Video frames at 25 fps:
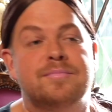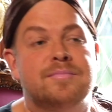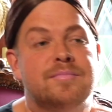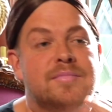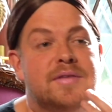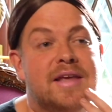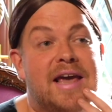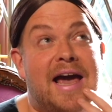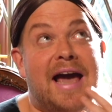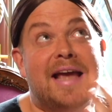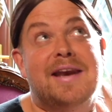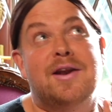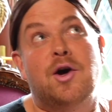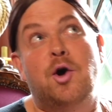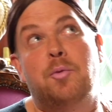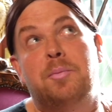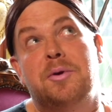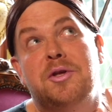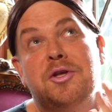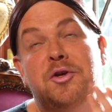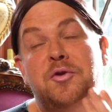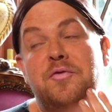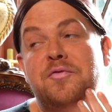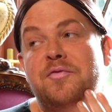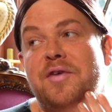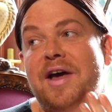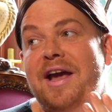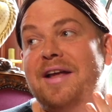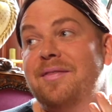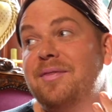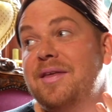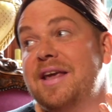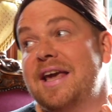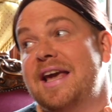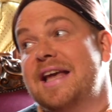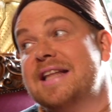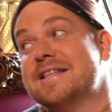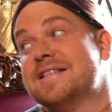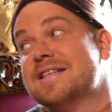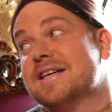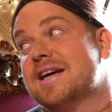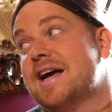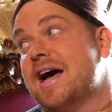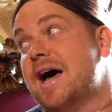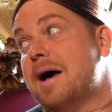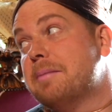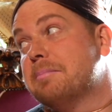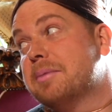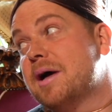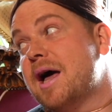Yeah, I know, but you find the
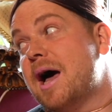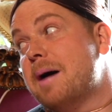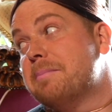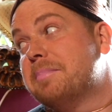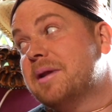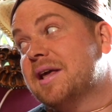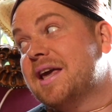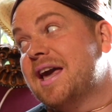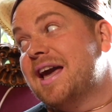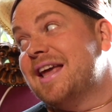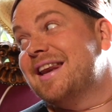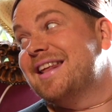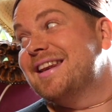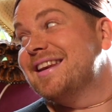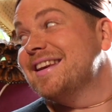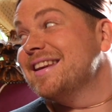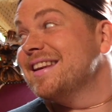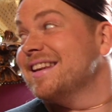intercom complicated.